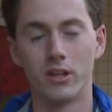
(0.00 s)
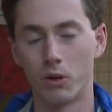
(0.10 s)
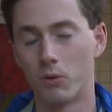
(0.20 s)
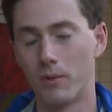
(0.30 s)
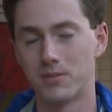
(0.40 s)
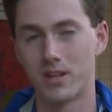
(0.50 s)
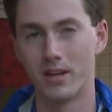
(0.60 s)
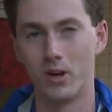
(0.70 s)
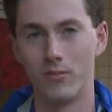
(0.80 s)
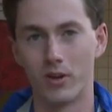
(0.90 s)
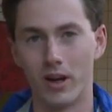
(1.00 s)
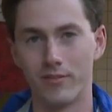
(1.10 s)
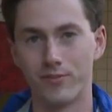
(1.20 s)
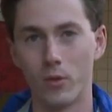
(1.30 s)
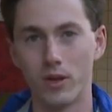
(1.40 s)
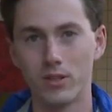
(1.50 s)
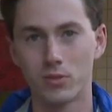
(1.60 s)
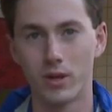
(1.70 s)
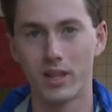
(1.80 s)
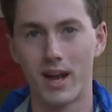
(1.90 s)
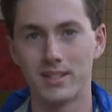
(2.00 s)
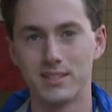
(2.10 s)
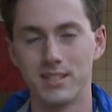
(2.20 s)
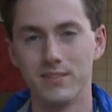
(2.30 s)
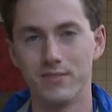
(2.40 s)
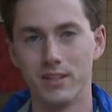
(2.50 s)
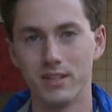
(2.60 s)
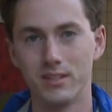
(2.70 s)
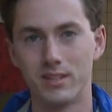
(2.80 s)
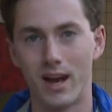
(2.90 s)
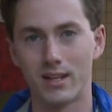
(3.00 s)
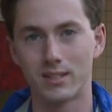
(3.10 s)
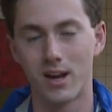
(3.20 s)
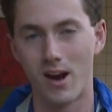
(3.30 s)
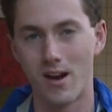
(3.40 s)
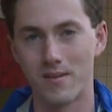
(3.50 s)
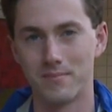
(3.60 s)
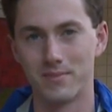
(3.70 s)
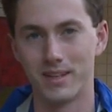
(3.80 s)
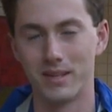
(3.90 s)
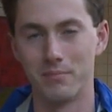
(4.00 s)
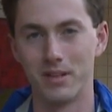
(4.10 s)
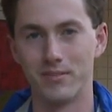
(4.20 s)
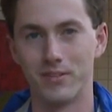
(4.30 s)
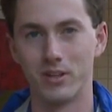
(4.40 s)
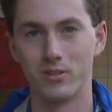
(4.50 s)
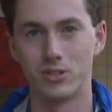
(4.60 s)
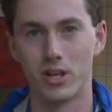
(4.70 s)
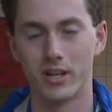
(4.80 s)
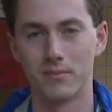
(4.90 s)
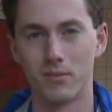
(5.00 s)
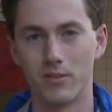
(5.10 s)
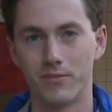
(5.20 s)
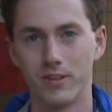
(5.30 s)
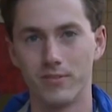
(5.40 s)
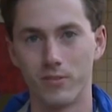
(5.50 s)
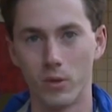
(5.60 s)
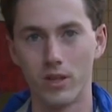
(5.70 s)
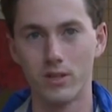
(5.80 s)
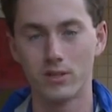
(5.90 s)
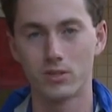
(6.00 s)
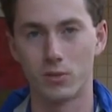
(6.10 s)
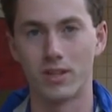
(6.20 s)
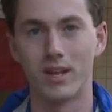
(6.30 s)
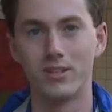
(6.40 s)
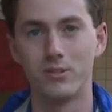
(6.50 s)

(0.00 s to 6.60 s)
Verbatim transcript: head to our website over at 4029tv.com. In Bentonville, Jacob Murphy, 4029